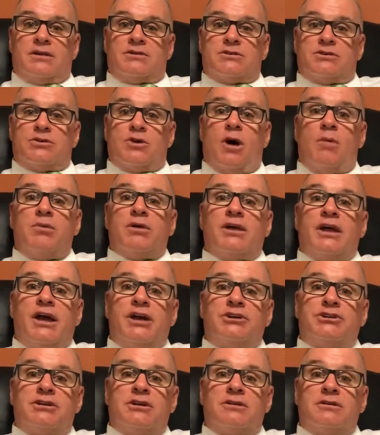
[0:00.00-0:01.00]
It's an
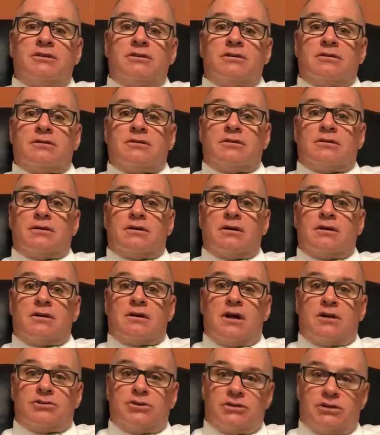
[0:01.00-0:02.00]
obligation,
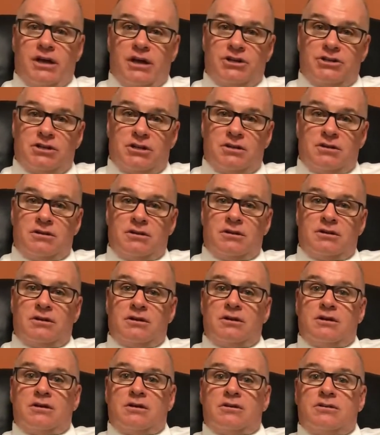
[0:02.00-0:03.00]
consultation,
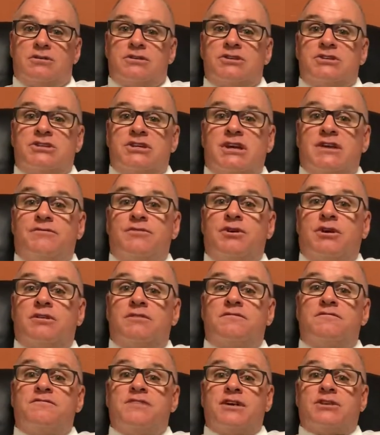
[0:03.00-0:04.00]
to see if you can
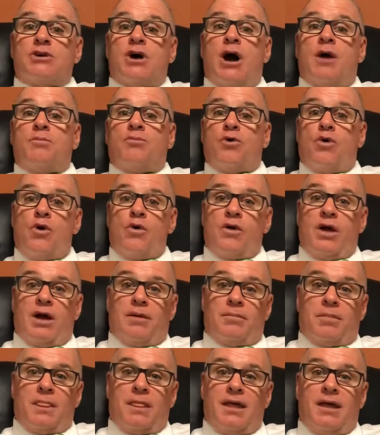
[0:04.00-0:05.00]
fit our
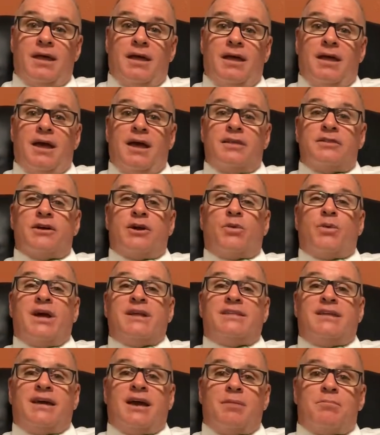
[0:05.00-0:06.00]
program. And the
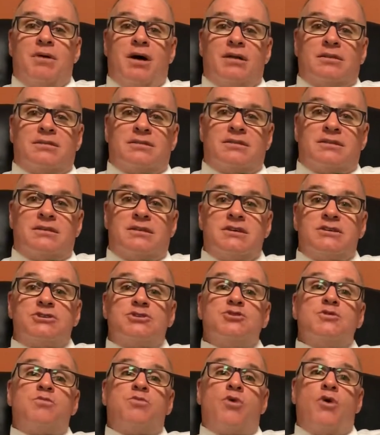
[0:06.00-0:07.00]
great thing about
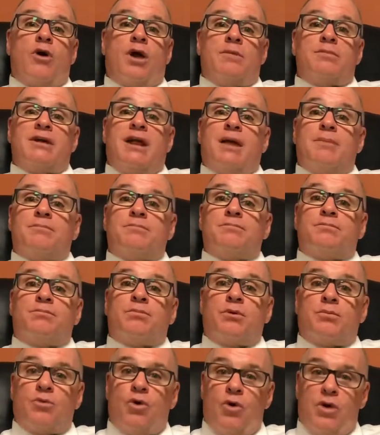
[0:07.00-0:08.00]
this new program that I'm
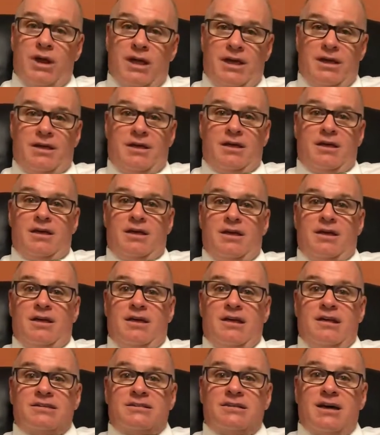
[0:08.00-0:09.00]
promoting
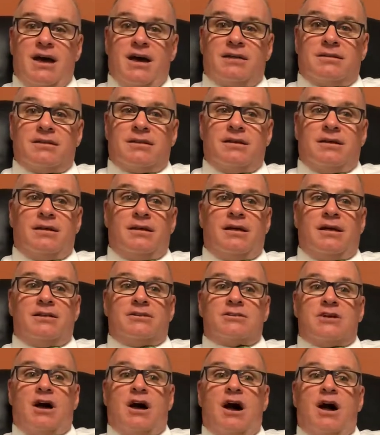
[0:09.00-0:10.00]
is that
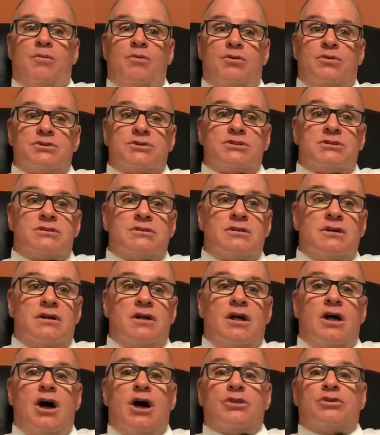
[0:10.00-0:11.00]
it's almost
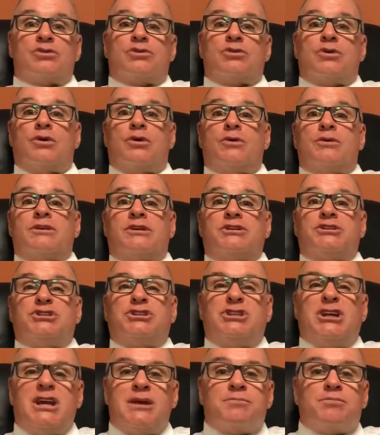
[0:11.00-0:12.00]
a third
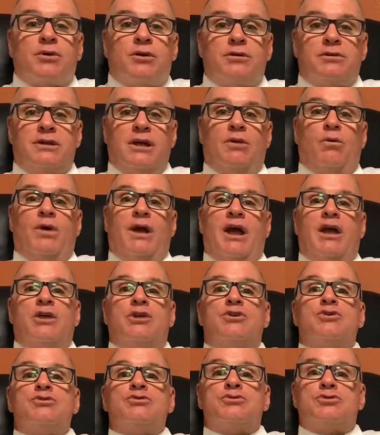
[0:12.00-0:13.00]
cheaper than what I
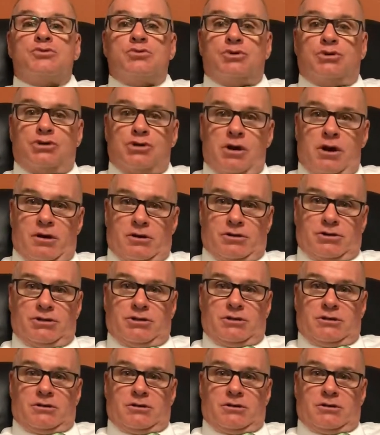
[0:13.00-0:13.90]
used to charge.